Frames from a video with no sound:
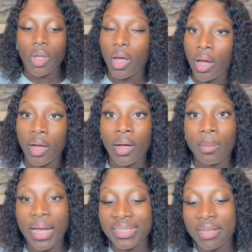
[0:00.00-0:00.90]

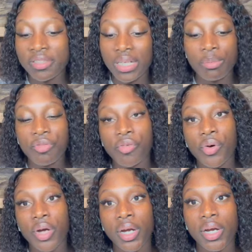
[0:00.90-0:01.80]
As I've said
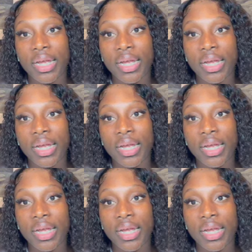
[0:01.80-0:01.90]
before,